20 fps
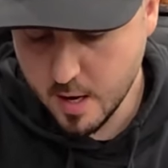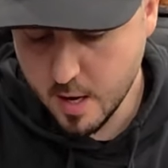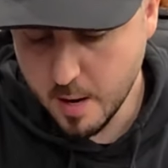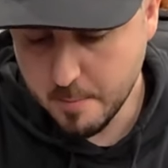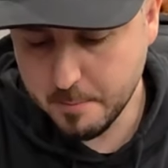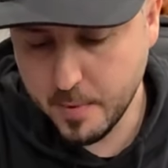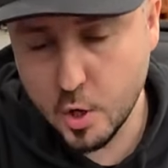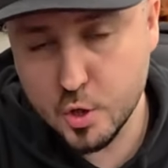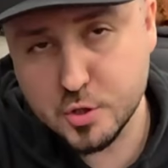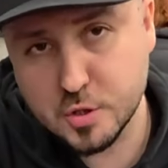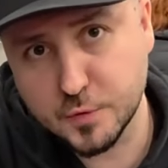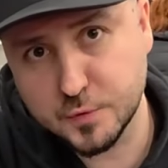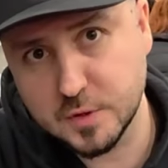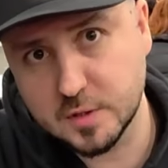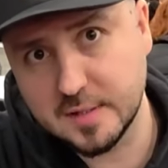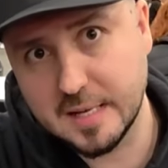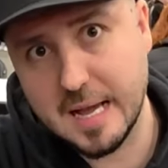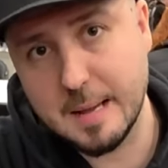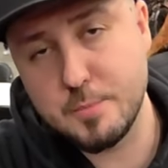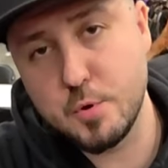most of the
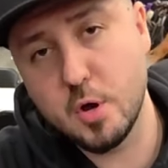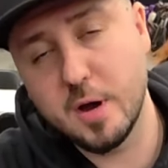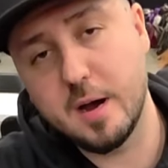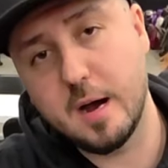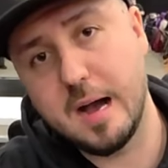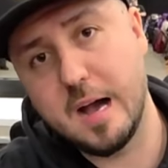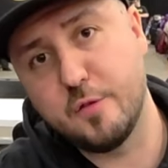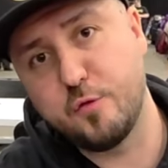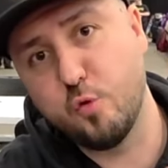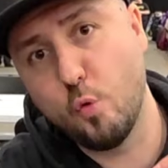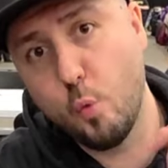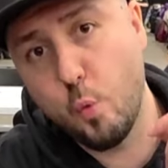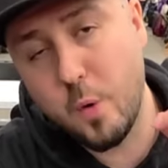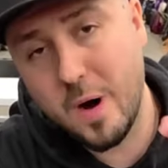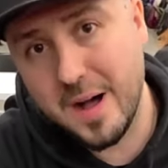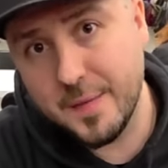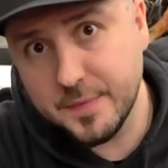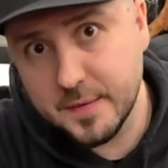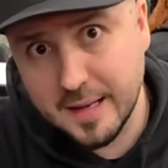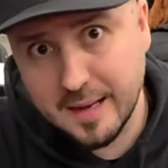time you have
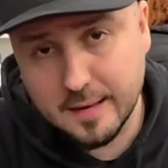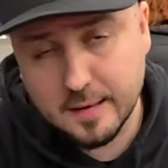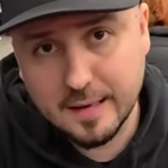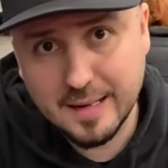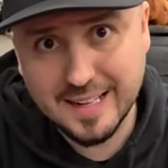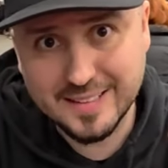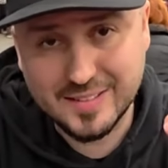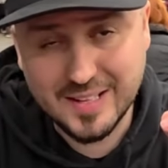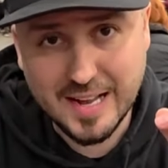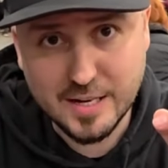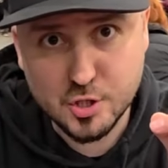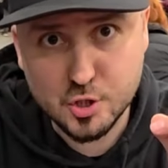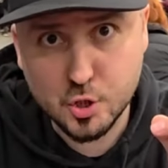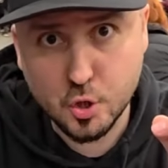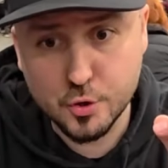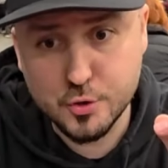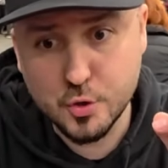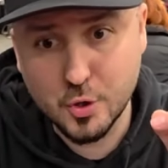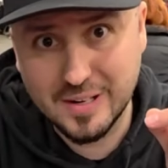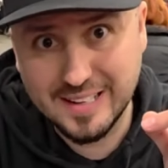1 attached
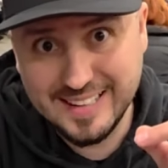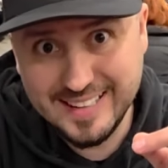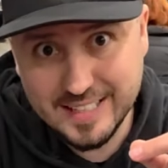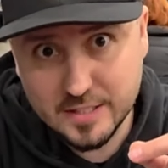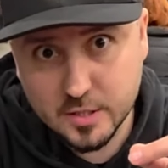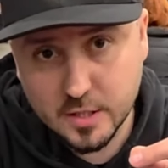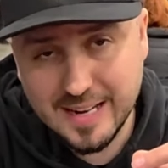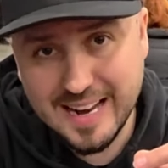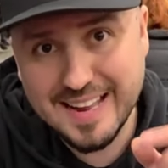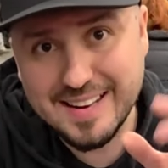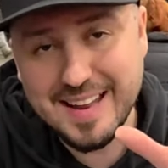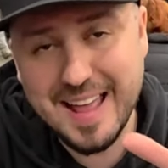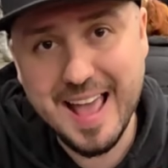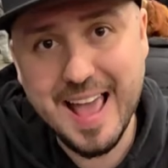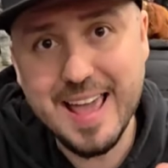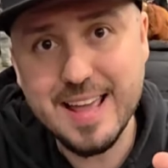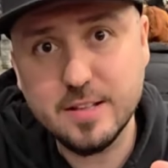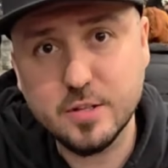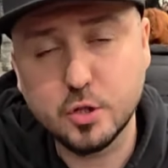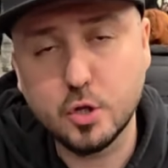on your leader and
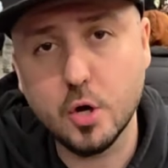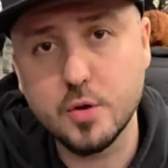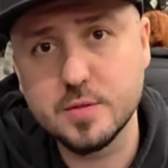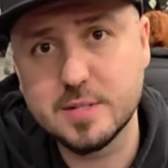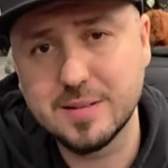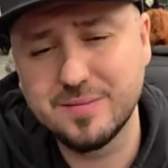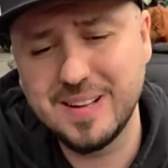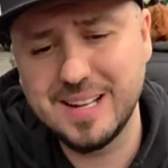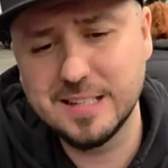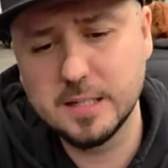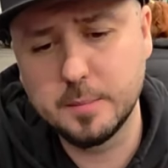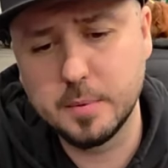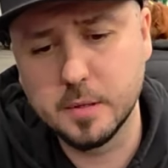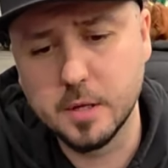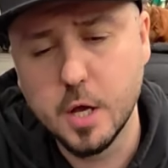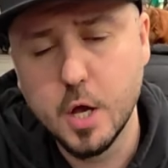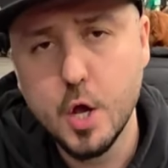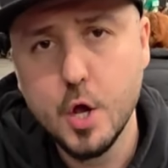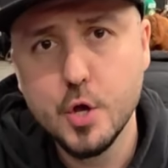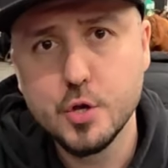8 dons available.
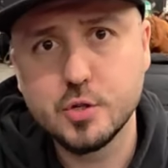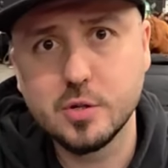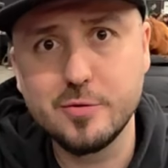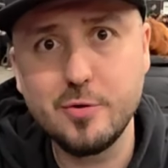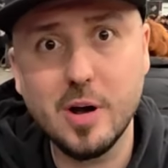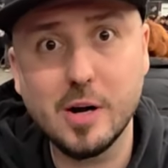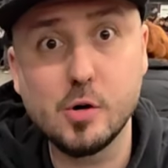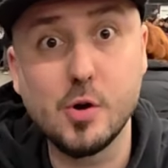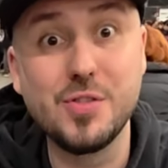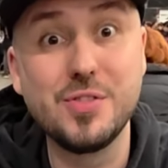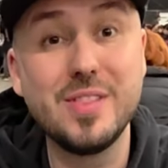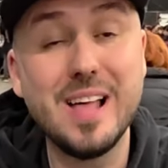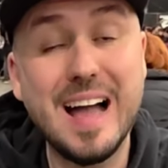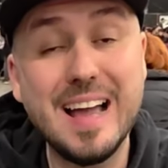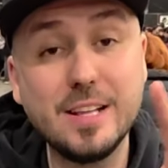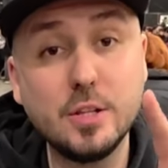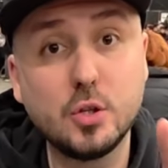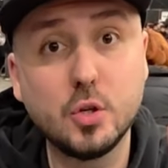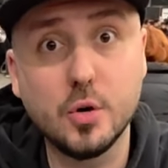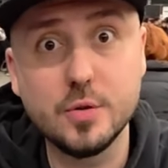So you are on
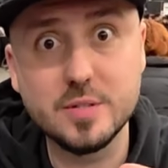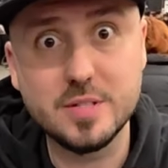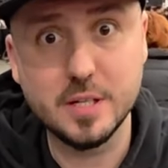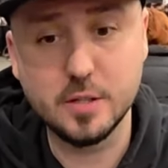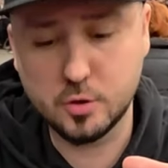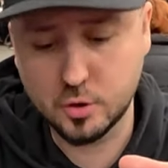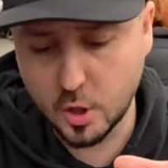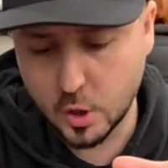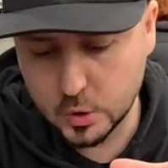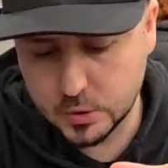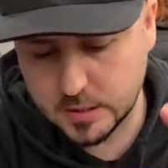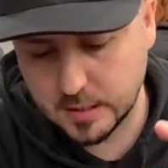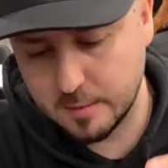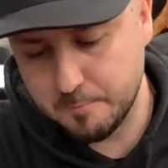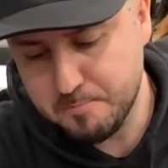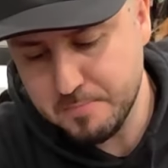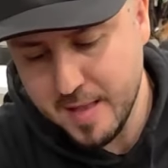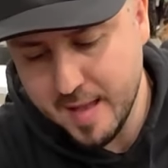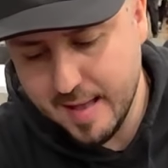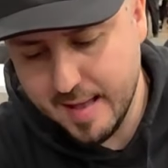9 dons in total.
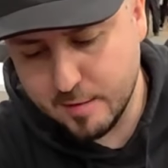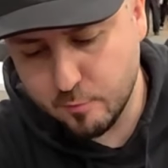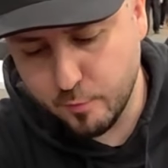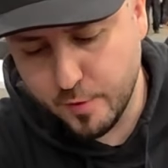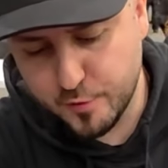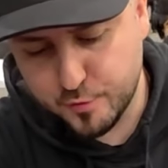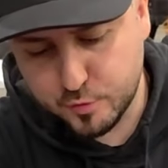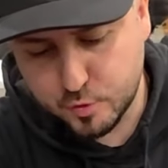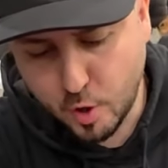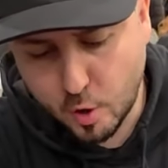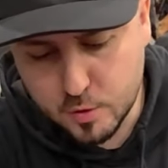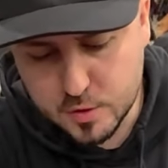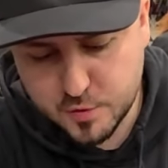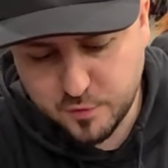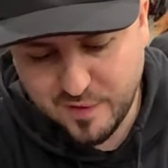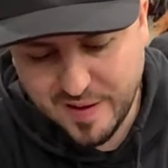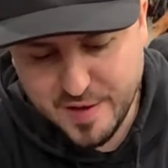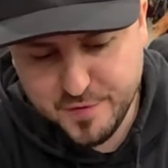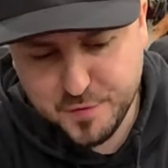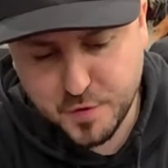And with those
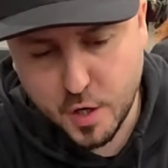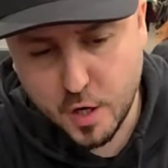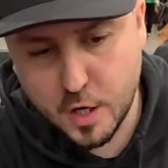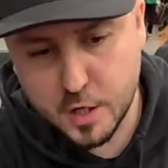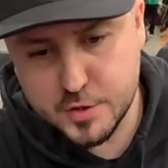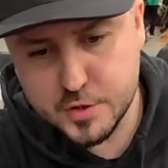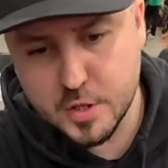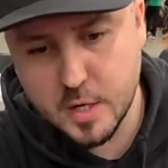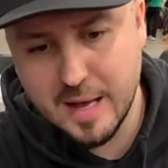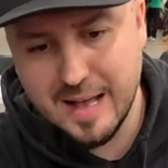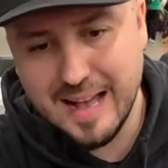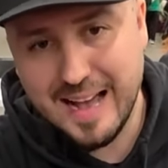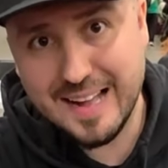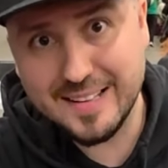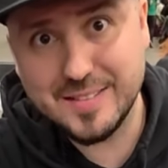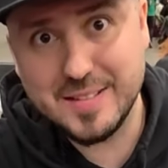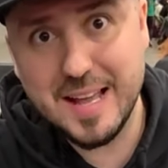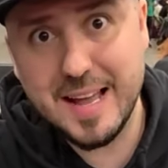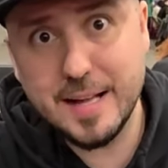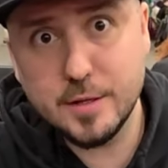5 cards,
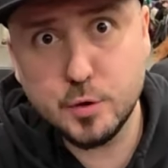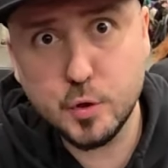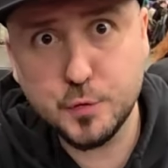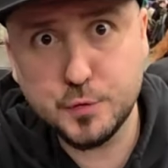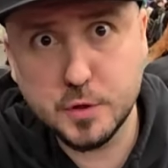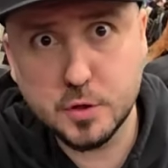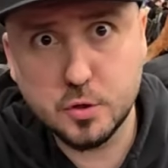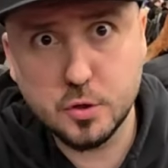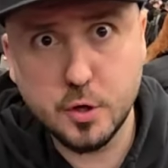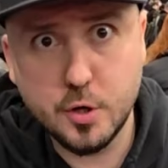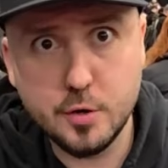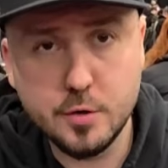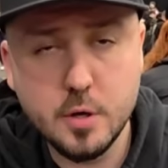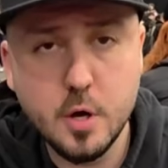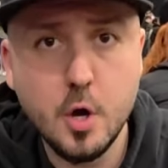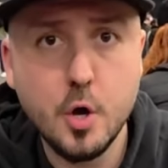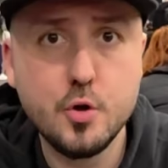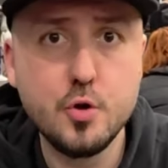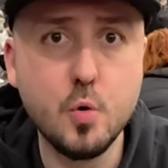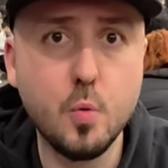at the end of the turn,
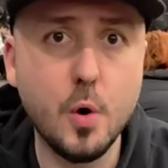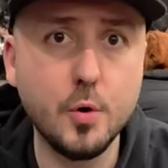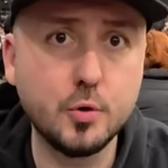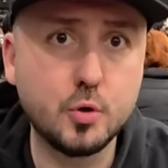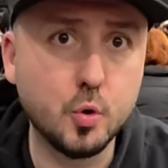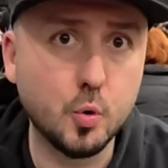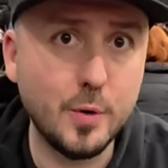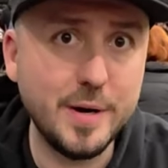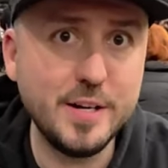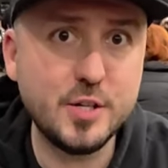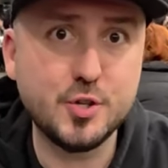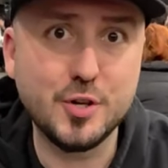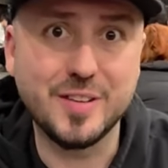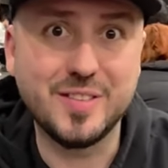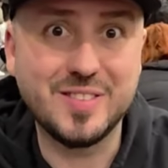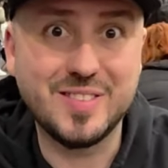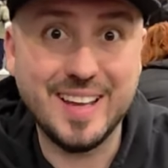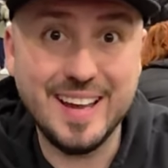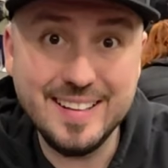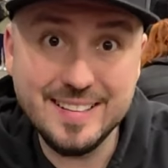you want to reach a
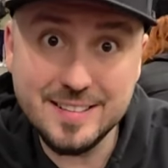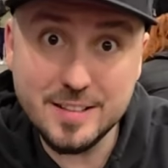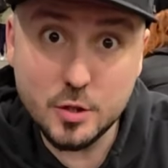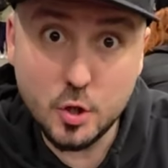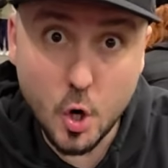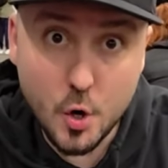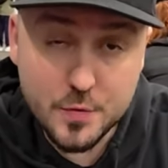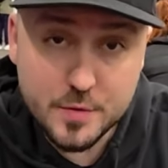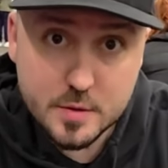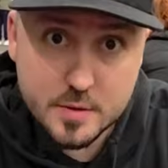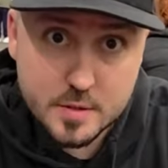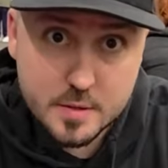10 dons.